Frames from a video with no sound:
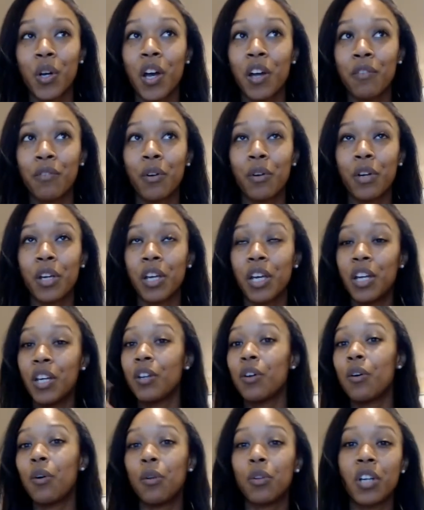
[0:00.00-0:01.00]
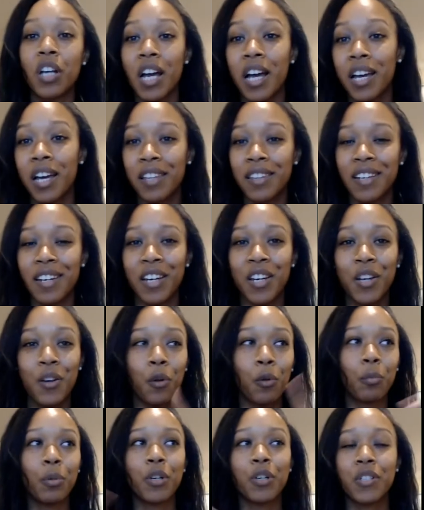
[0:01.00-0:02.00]
invoking any old God that any old
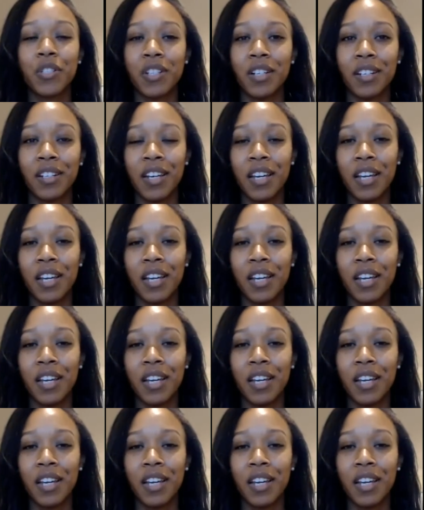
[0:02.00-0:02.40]
person